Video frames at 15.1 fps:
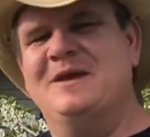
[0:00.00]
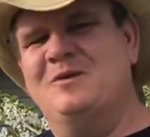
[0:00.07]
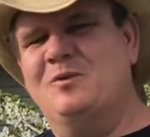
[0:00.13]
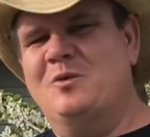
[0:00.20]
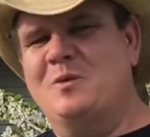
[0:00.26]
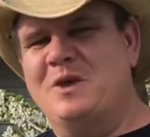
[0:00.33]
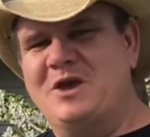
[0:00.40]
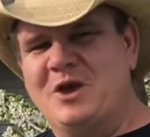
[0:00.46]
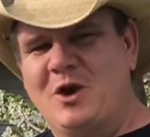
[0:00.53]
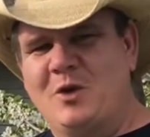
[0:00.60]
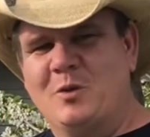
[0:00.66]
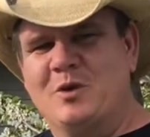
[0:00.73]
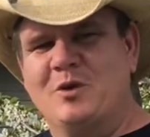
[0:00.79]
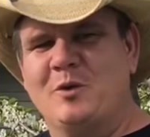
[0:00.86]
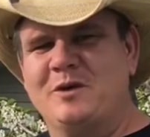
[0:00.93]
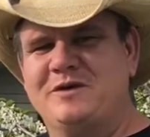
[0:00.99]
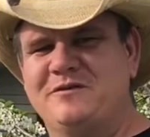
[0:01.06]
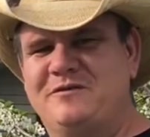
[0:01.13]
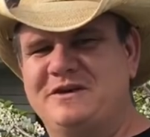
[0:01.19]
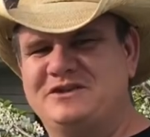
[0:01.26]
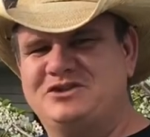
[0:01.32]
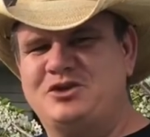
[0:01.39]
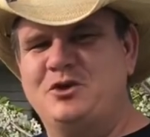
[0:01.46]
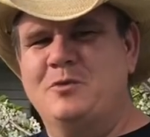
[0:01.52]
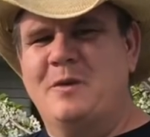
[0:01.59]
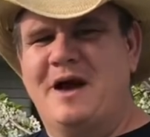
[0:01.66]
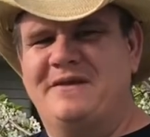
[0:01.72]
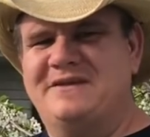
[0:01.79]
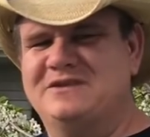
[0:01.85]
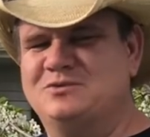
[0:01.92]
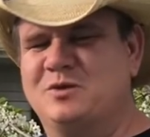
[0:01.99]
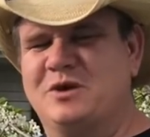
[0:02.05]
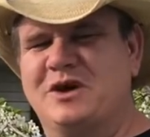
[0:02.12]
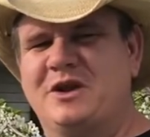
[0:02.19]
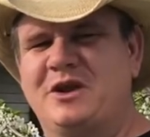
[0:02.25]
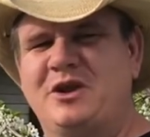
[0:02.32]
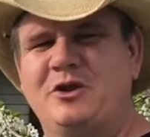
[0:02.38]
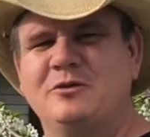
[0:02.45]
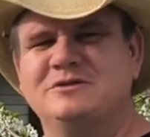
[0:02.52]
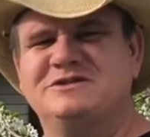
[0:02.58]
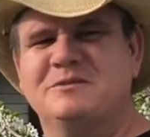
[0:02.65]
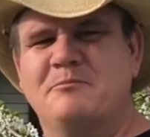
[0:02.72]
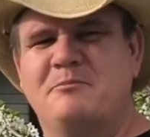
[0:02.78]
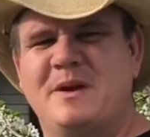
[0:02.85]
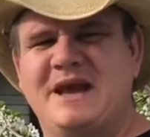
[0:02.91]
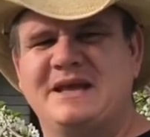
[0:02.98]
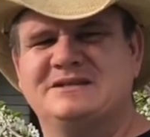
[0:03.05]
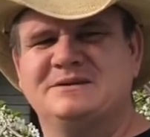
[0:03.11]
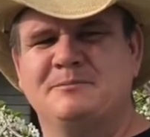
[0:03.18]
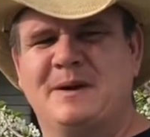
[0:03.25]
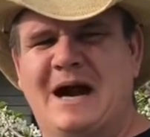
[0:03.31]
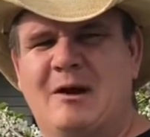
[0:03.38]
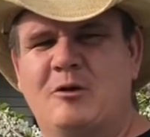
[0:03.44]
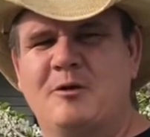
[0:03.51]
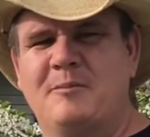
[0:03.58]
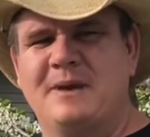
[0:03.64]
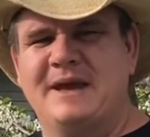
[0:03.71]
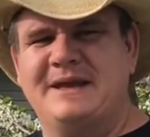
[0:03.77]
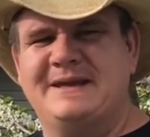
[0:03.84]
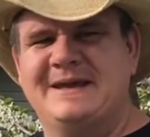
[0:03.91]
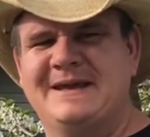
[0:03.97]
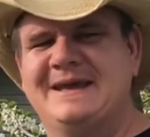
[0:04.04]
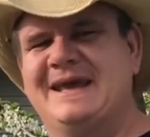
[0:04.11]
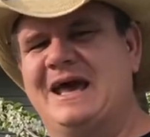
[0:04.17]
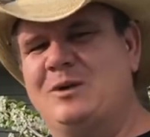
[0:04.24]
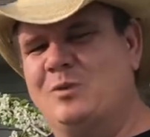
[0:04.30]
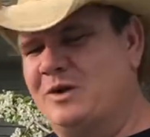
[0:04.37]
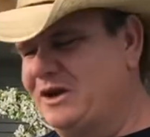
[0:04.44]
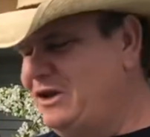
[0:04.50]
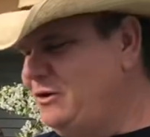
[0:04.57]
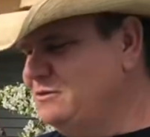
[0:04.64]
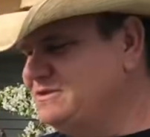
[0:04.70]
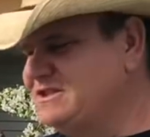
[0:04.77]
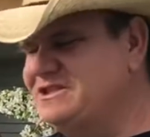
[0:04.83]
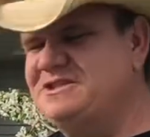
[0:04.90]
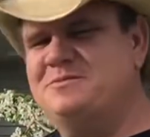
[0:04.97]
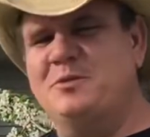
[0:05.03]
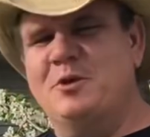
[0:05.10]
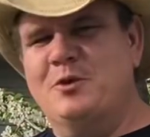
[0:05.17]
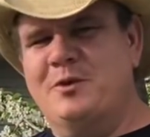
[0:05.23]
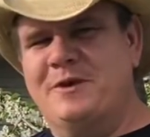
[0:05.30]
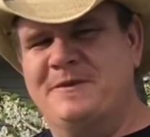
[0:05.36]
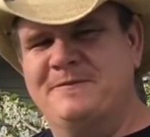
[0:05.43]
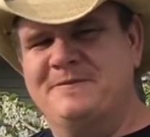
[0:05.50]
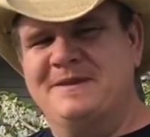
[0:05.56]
When we go, we're going to fish two methods. We're going to use some bait, some power bait, and we're going to use a spoon.